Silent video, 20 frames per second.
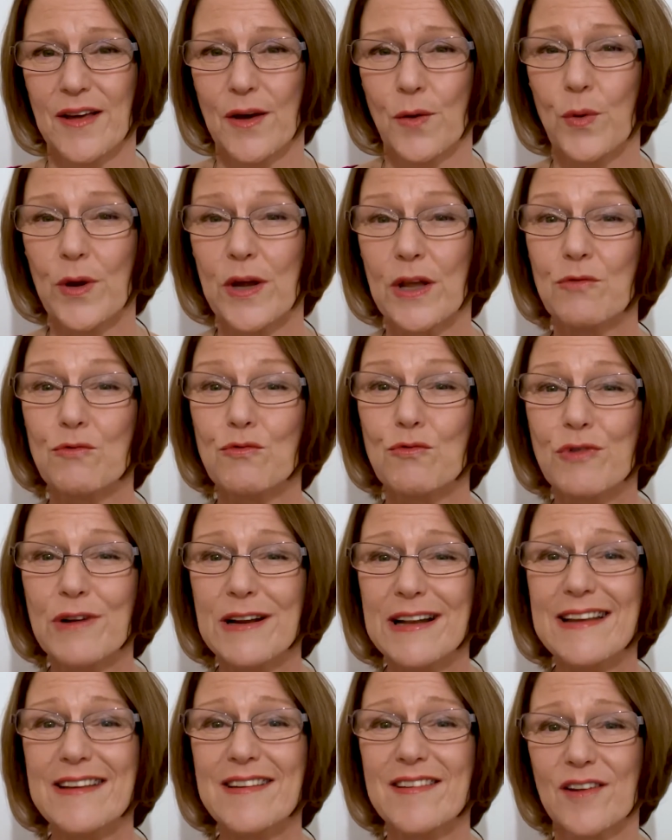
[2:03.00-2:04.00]
we can
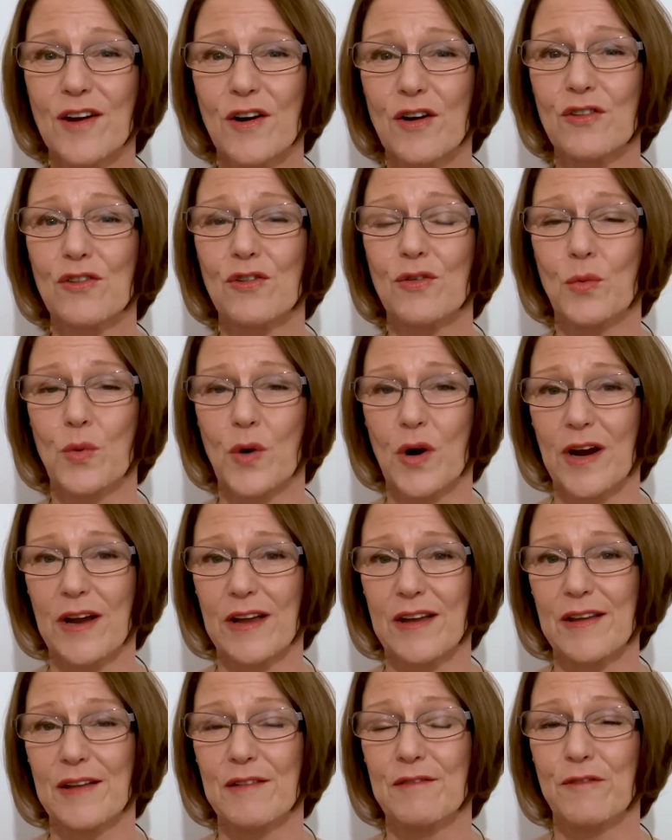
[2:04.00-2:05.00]
really start to work
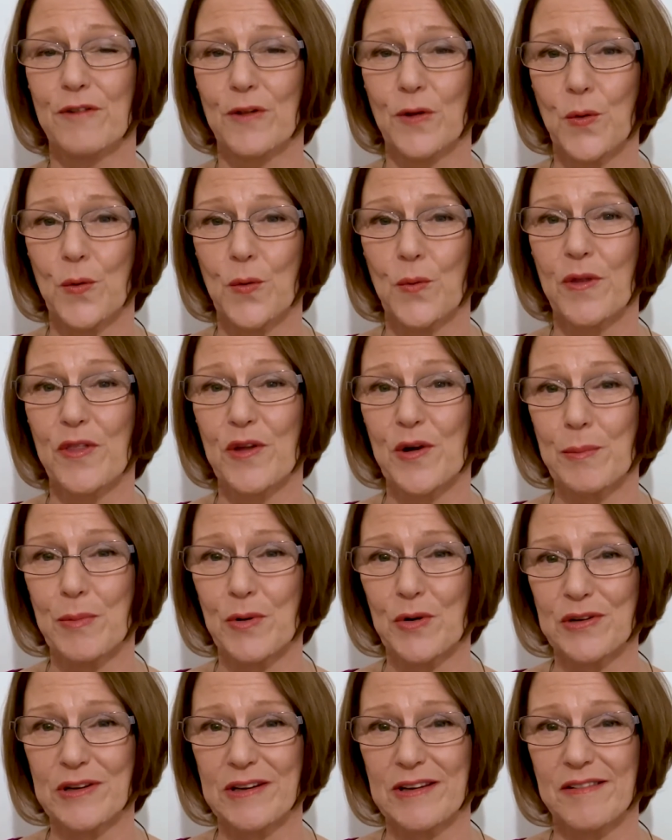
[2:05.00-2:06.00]
and flow with our
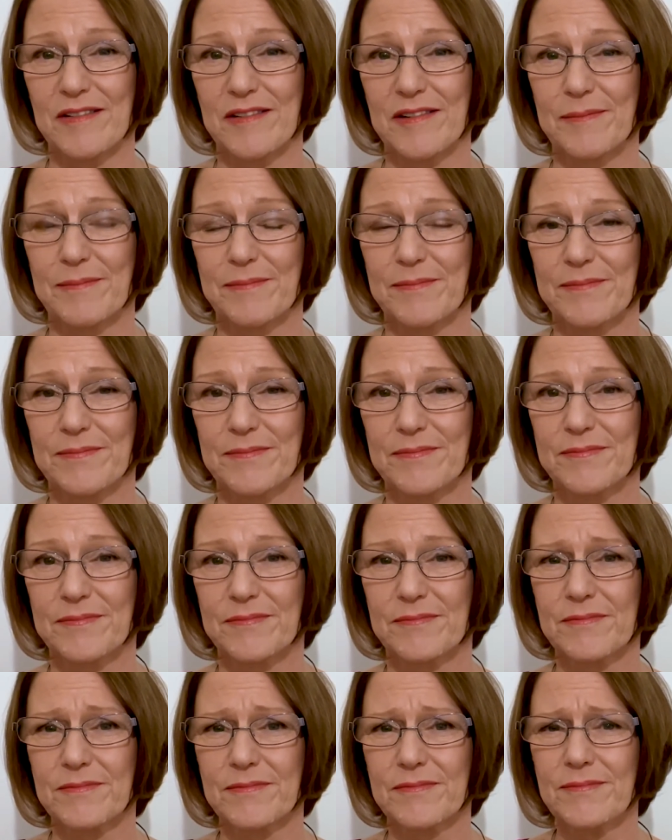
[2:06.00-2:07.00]
bodies.
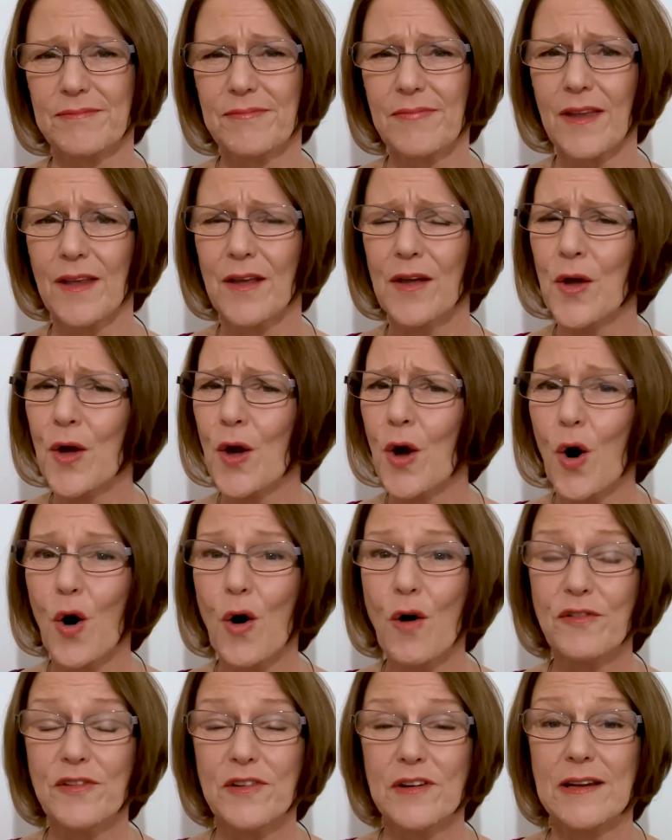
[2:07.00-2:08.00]

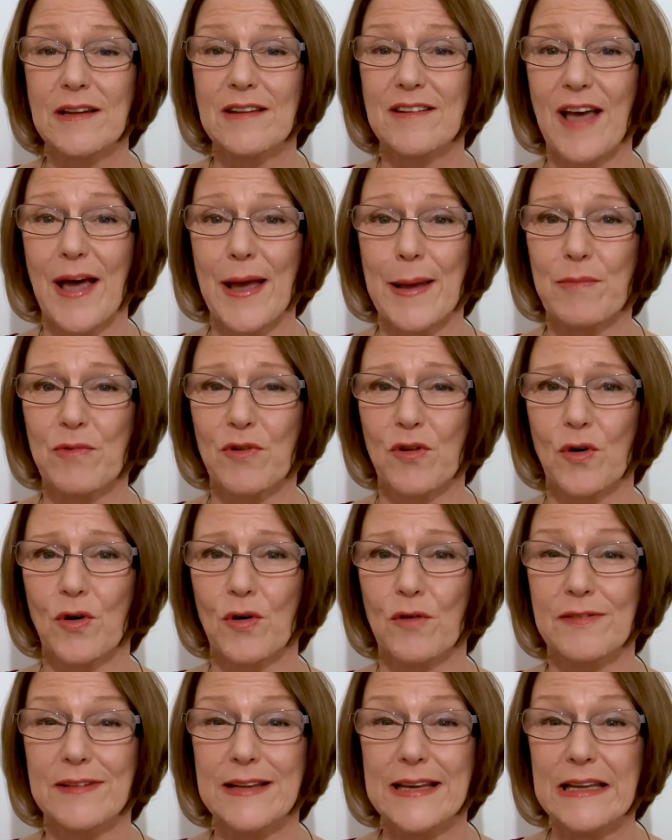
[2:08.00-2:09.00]
Often in times
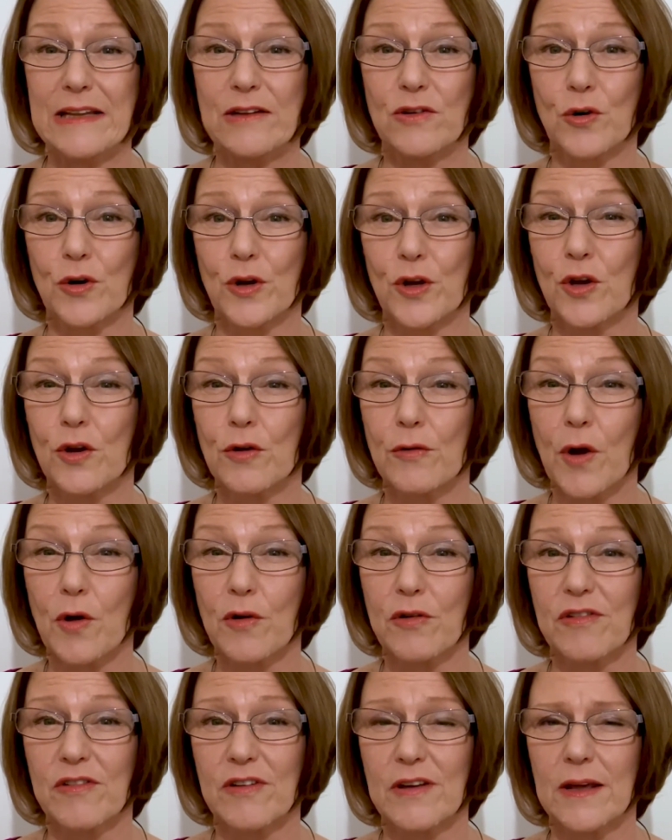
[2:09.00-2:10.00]
of need or
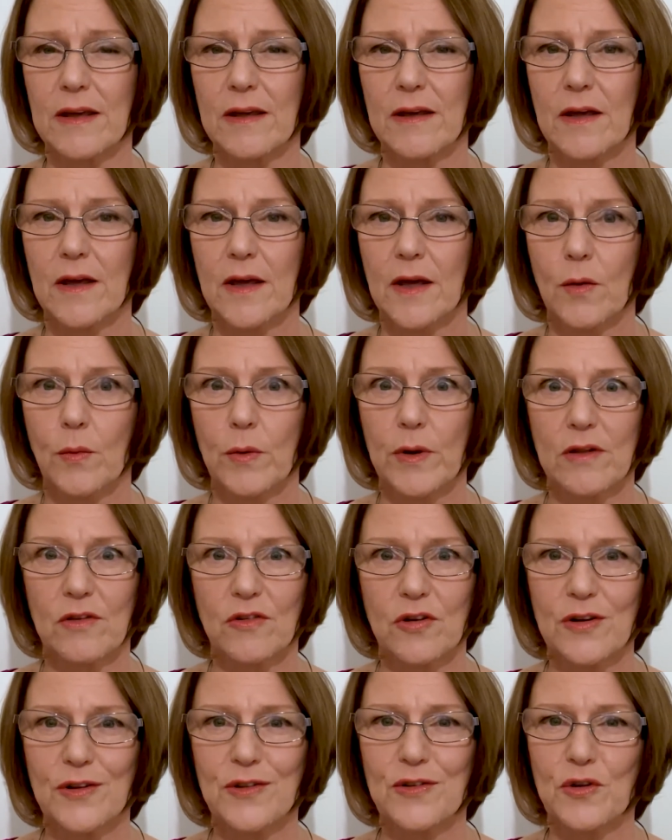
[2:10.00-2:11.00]
curiosity, we can
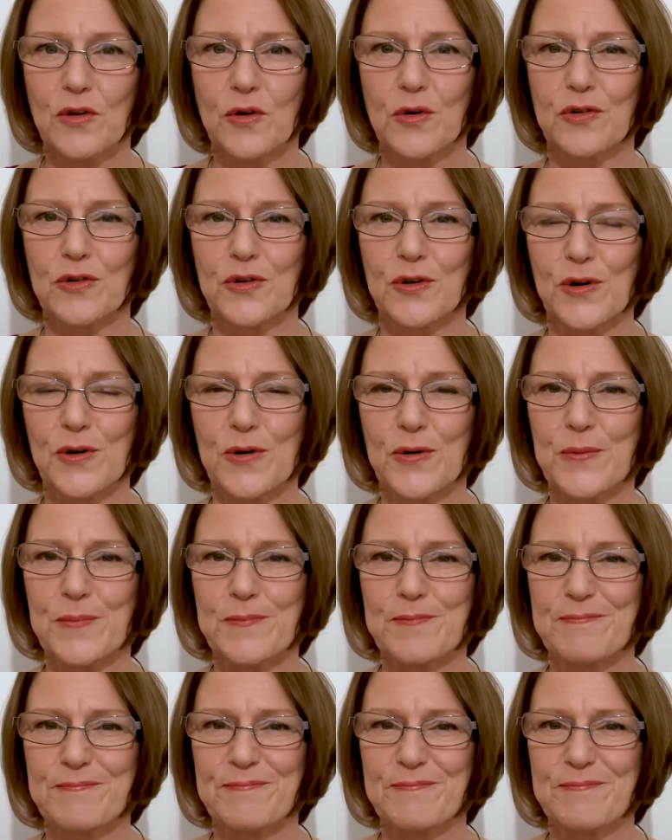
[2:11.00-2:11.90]
turn to Dr. Google.